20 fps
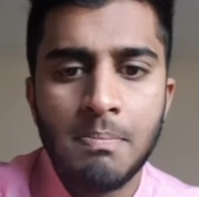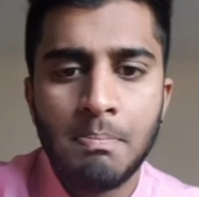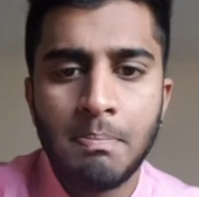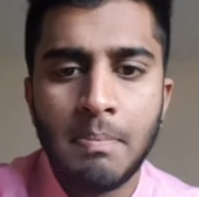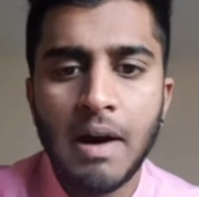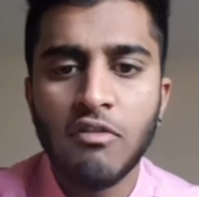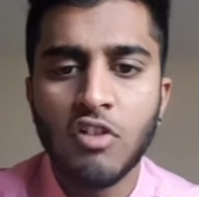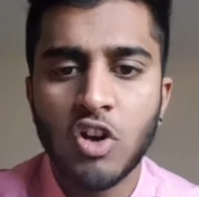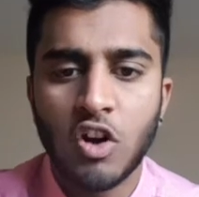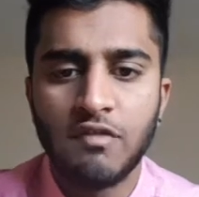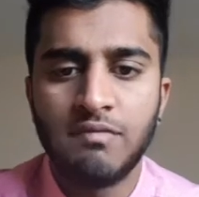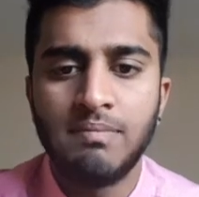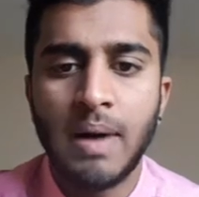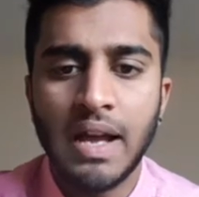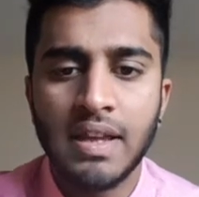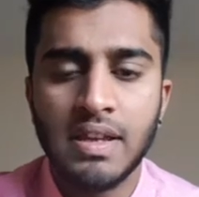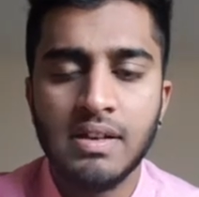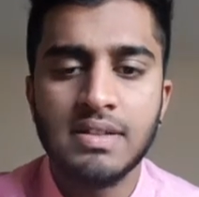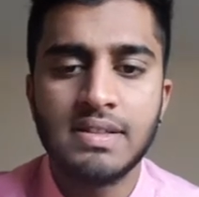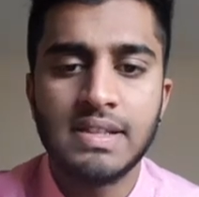Power of
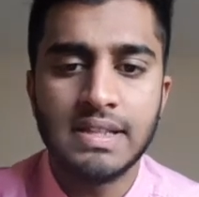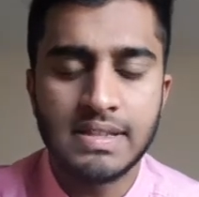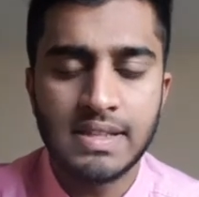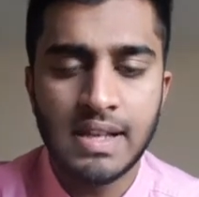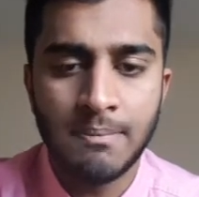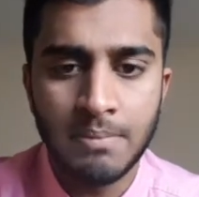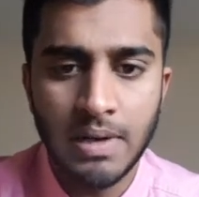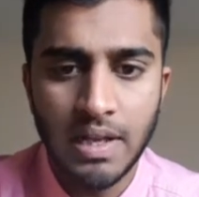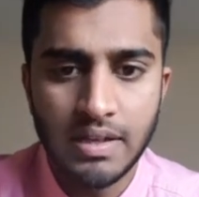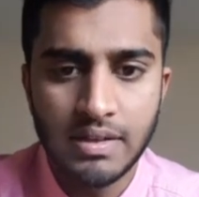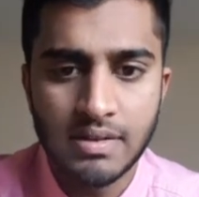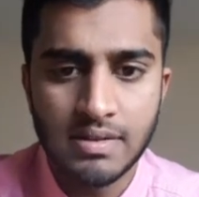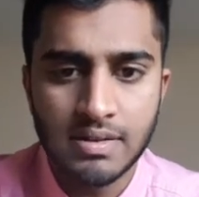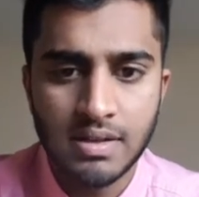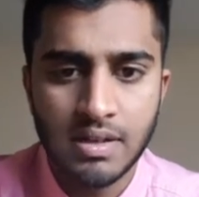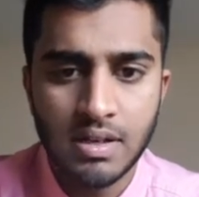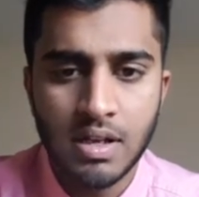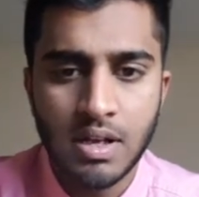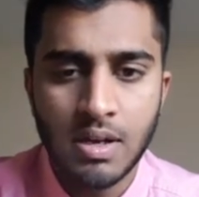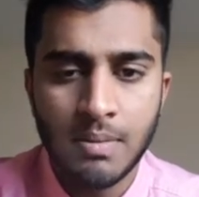buyers and suppliers.
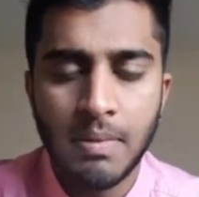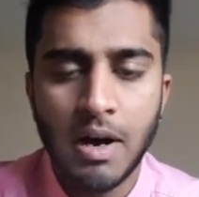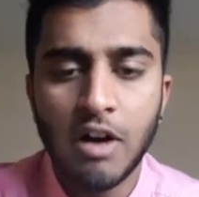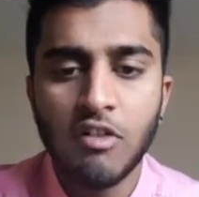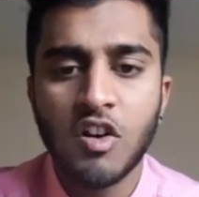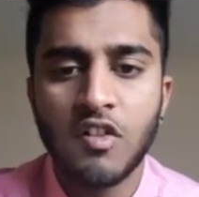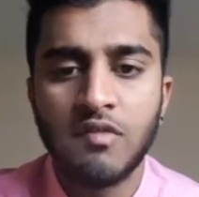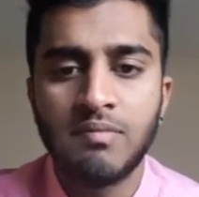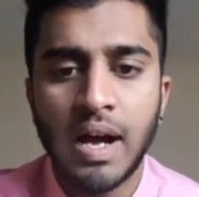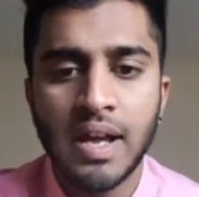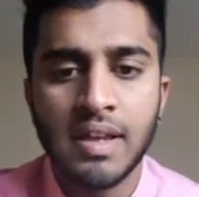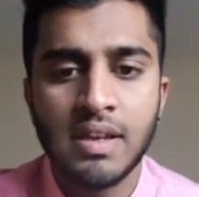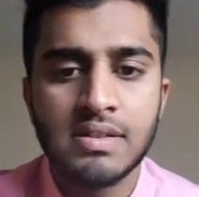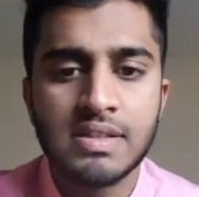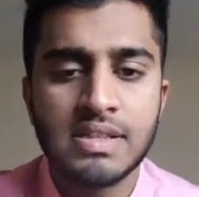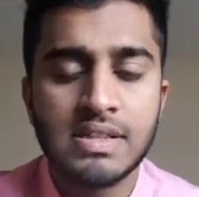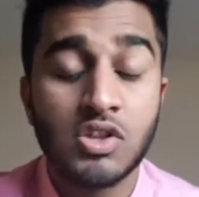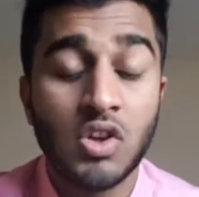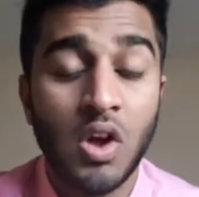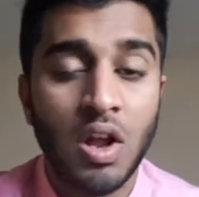Power of
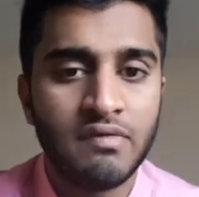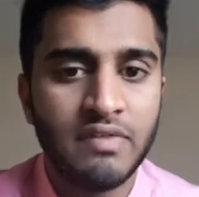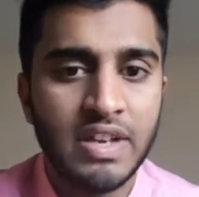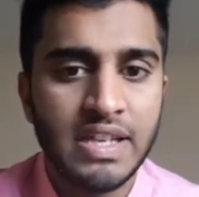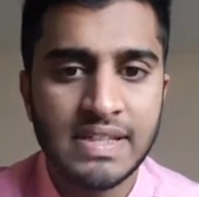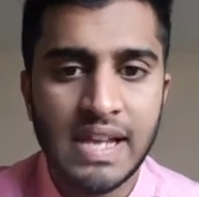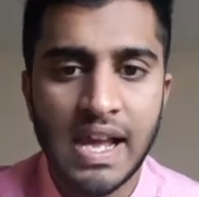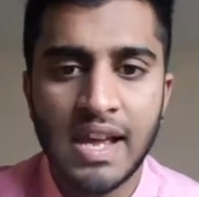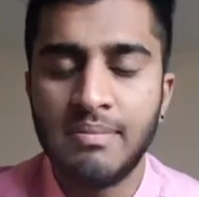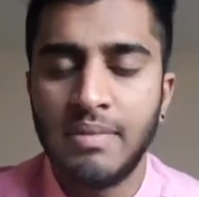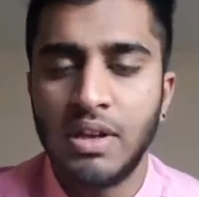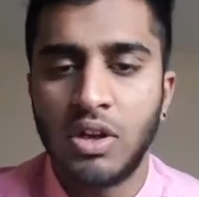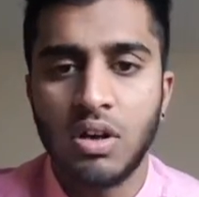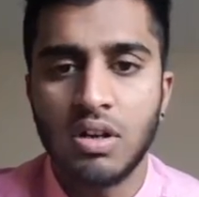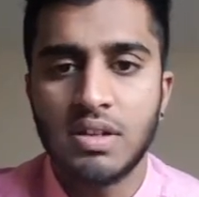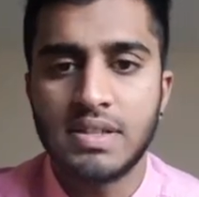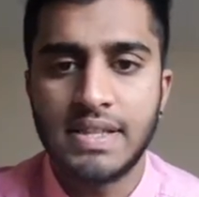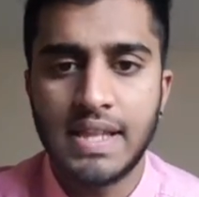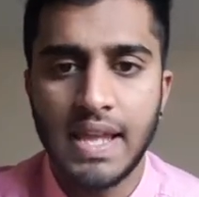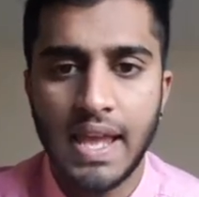buyers is always high
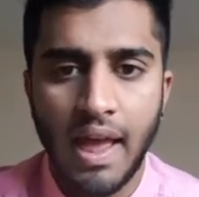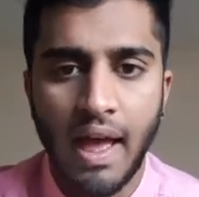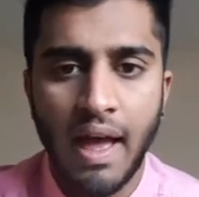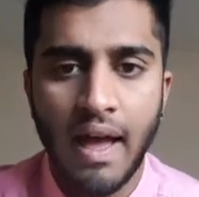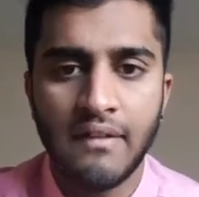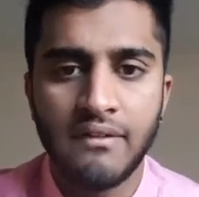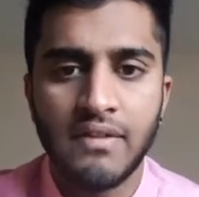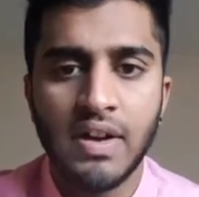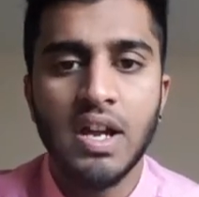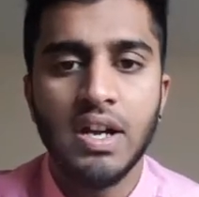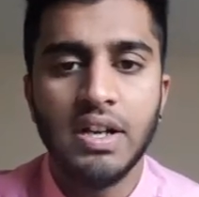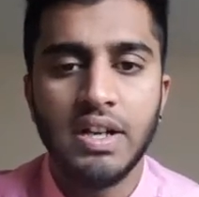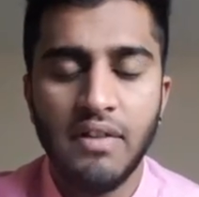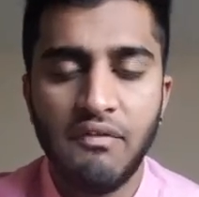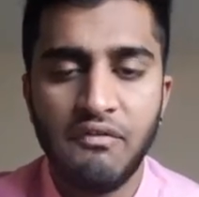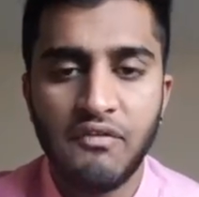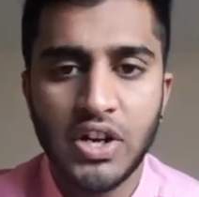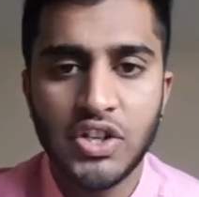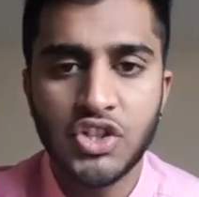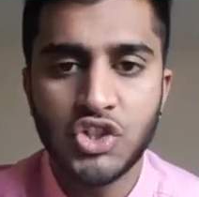because they have
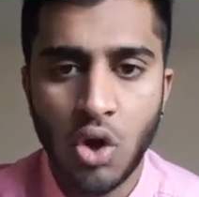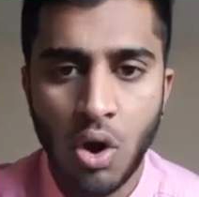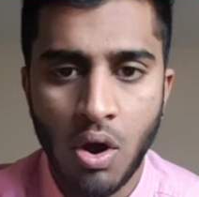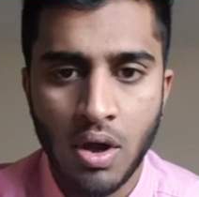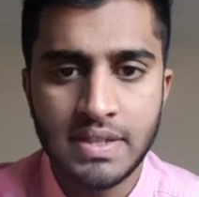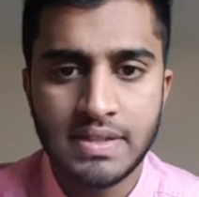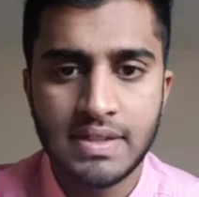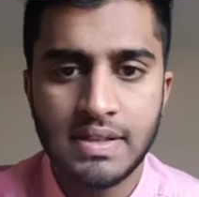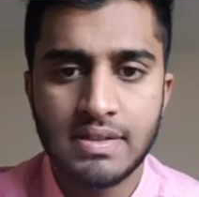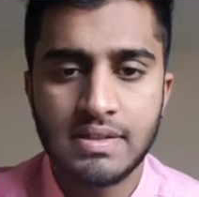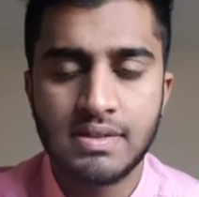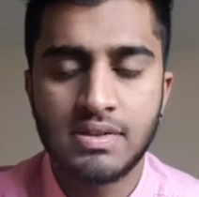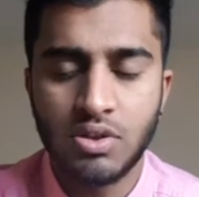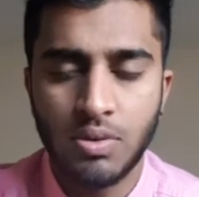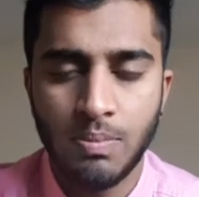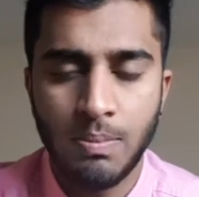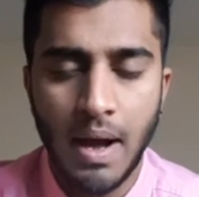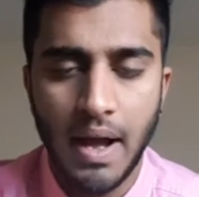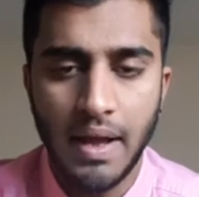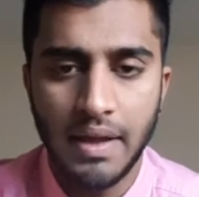different choices to
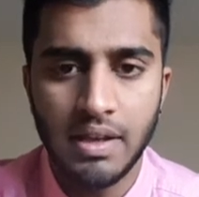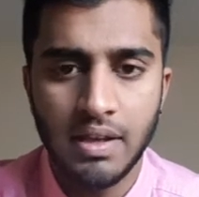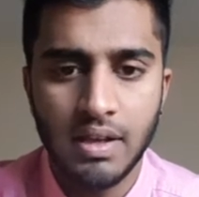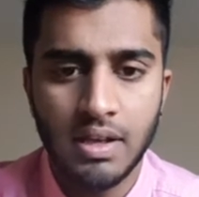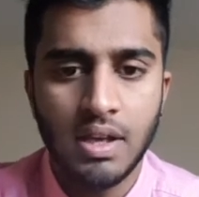buy,